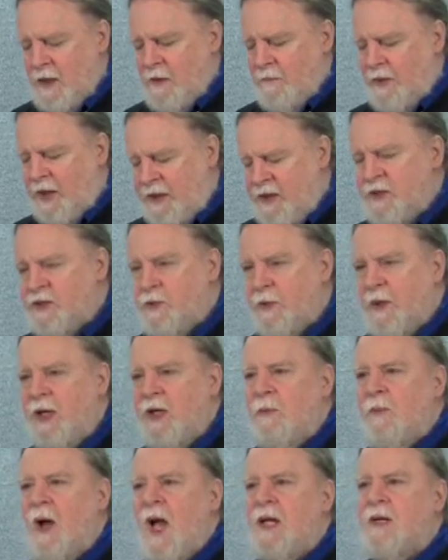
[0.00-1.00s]
But an
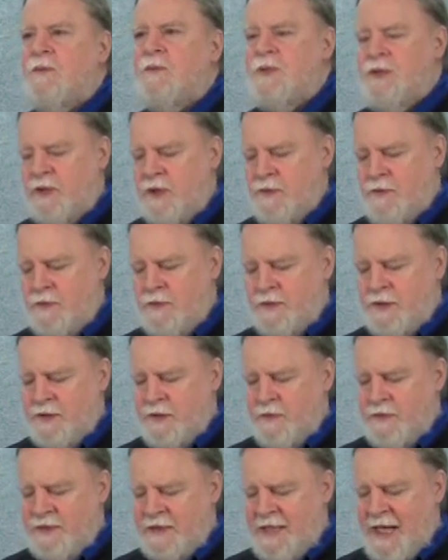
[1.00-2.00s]
Israeli rocket was used
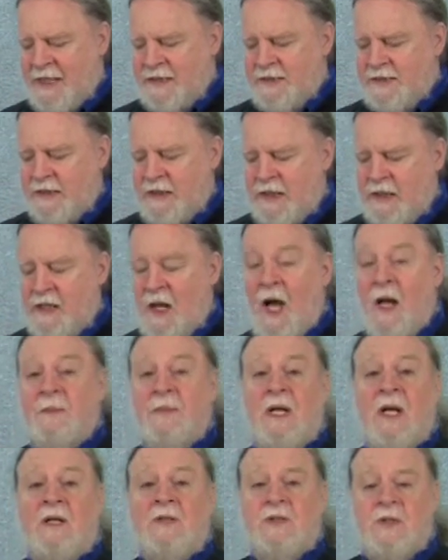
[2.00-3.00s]
to assassinate
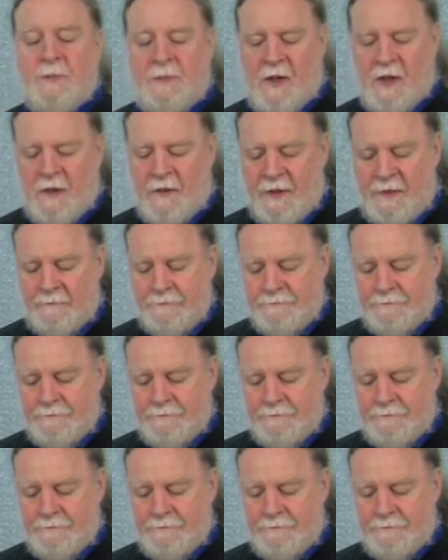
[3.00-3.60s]
Ahmed al Jabari.